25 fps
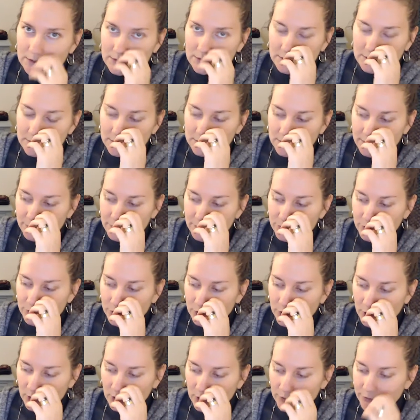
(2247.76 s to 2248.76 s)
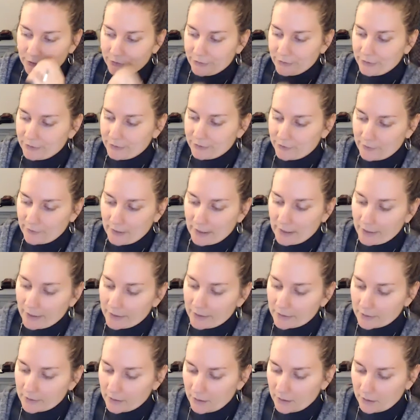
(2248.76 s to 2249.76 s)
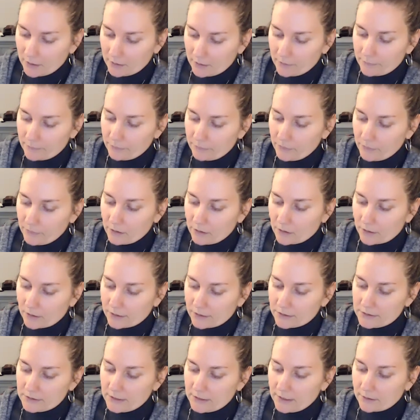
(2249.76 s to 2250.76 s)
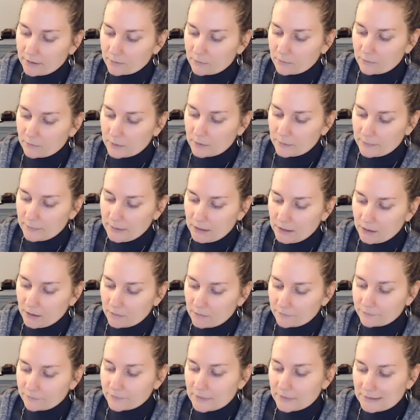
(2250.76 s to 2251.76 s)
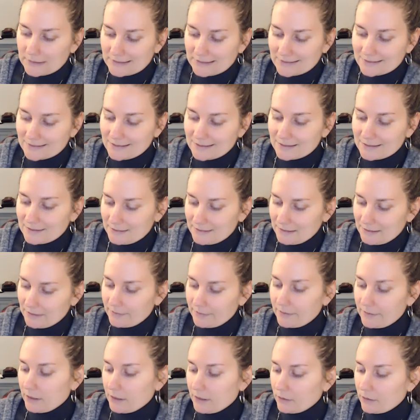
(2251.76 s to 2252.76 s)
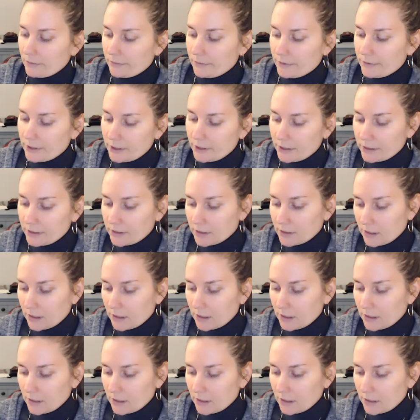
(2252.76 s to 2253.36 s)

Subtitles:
these are all the things that the architect will be assisting the owner.